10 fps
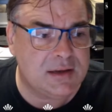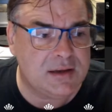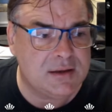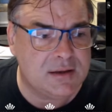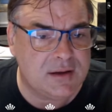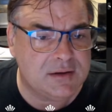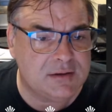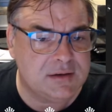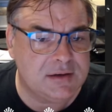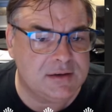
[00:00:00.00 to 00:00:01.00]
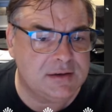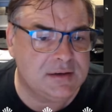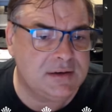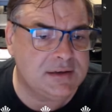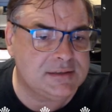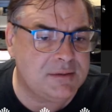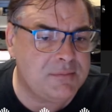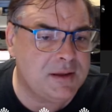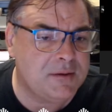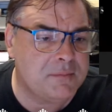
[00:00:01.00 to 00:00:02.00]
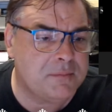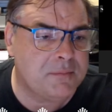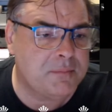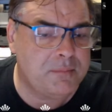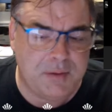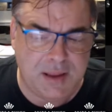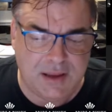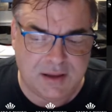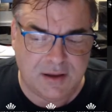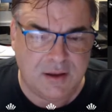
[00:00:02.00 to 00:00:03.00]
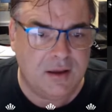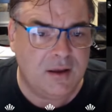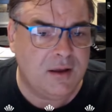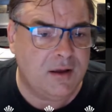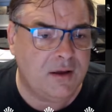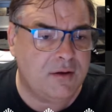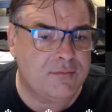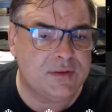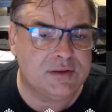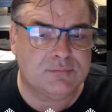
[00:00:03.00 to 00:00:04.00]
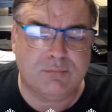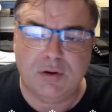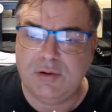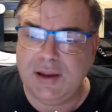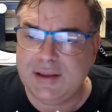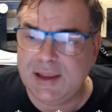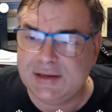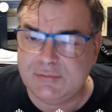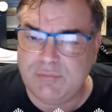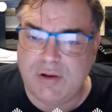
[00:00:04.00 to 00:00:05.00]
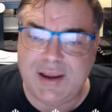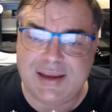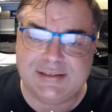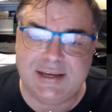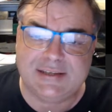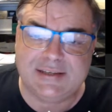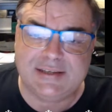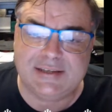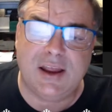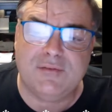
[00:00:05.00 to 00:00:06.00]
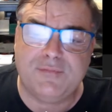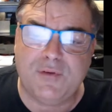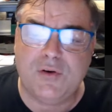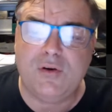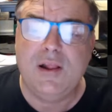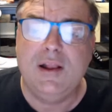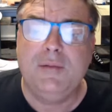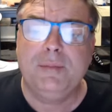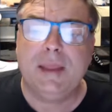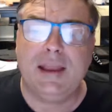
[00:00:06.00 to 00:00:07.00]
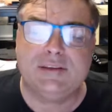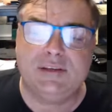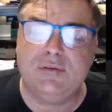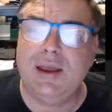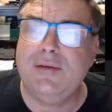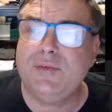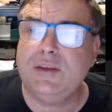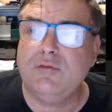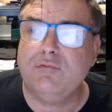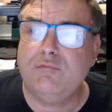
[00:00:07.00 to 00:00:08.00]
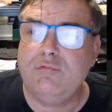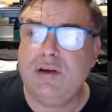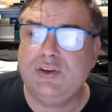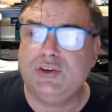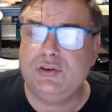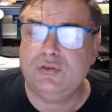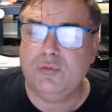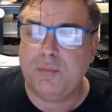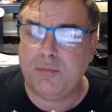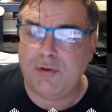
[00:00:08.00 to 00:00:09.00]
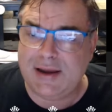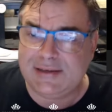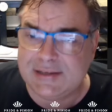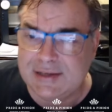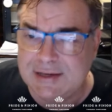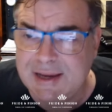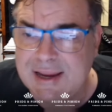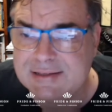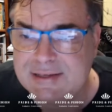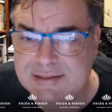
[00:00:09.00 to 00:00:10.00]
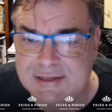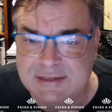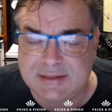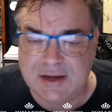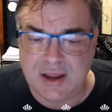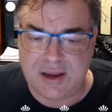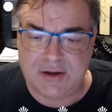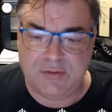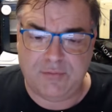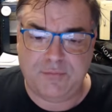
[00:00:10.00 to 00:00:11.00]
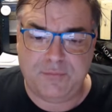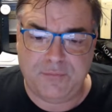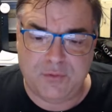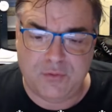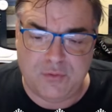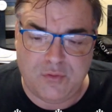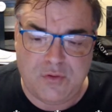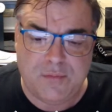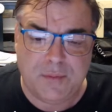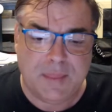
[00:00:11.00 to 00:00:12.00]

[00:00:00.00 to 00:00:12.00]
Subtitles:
Did he send me a pic of this Rolex? Okay, it's a Rolex 6694. I still have the original bracelet. Yeah, 6694.